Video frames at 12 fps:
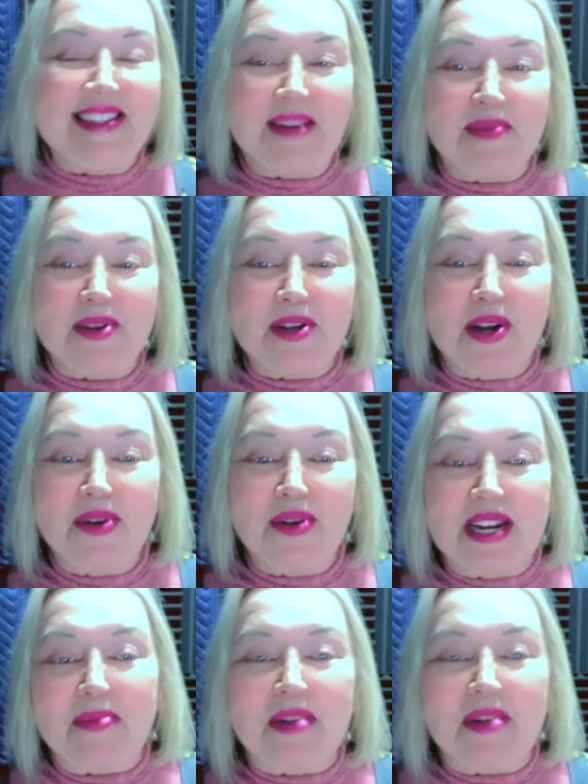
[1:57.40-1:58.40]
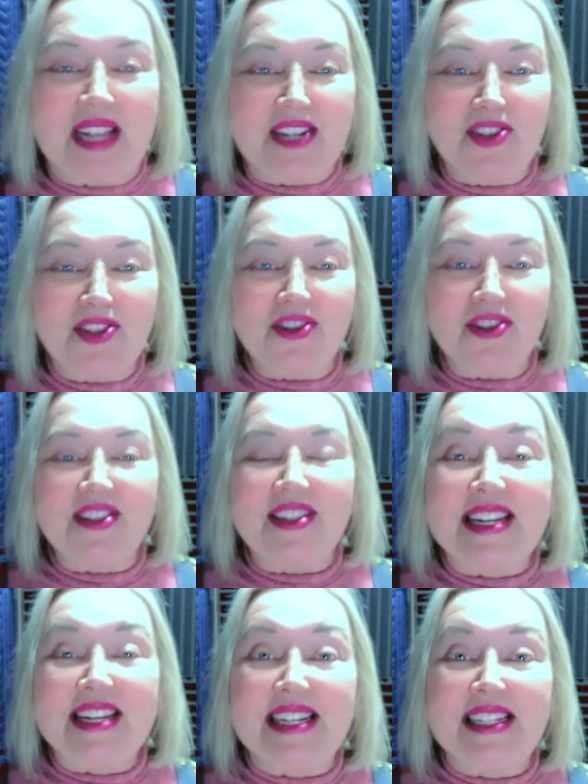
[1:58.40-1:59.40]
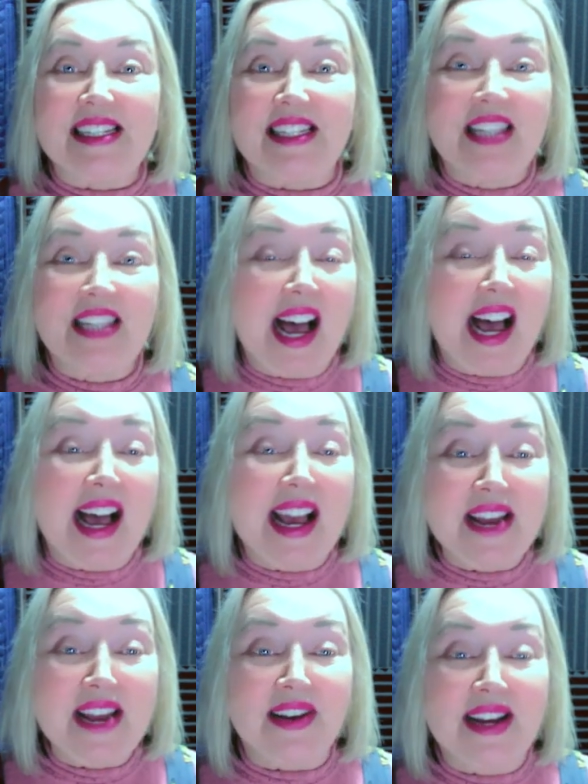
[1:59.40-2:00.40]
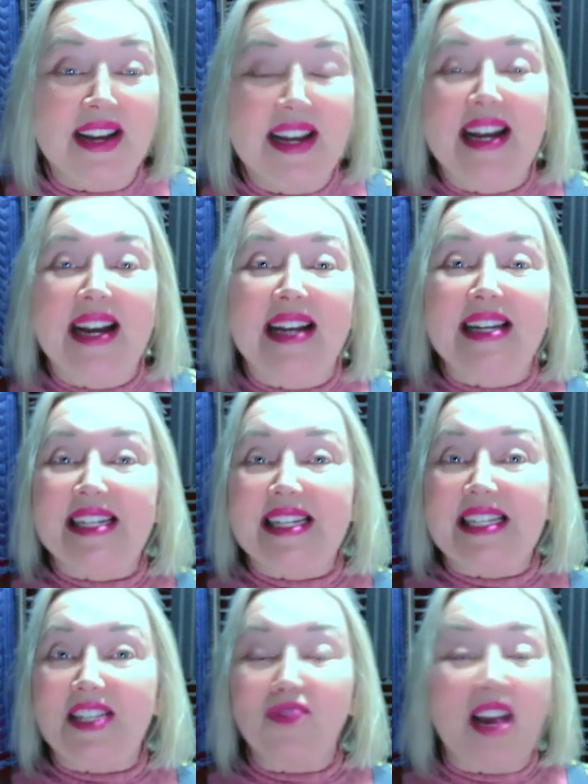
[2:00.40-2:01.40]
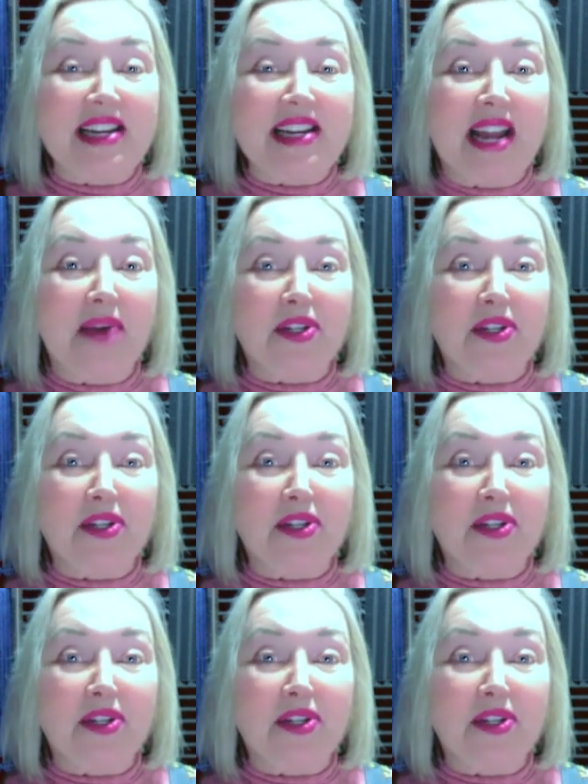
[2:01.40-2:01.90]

Deborah Cohen, and I'm glad you're listening live. It's right now on